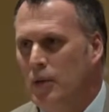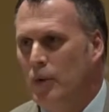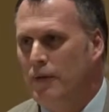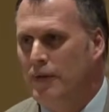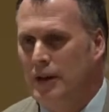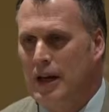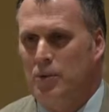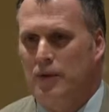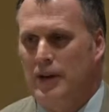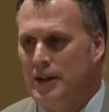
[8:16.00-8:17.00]
we feel like
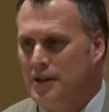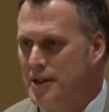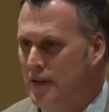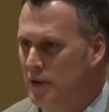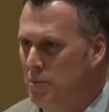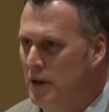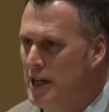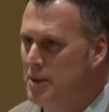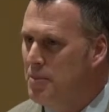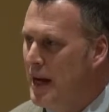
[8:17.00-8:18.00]
we've got stuff in
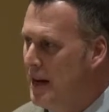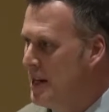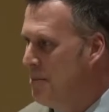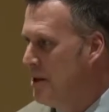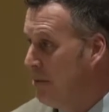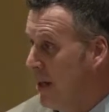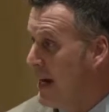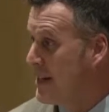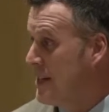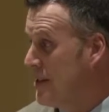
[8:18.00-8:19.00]
place, but how do you get people to
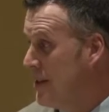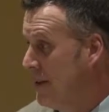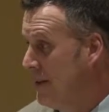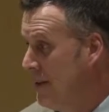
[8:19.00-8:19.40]
access it?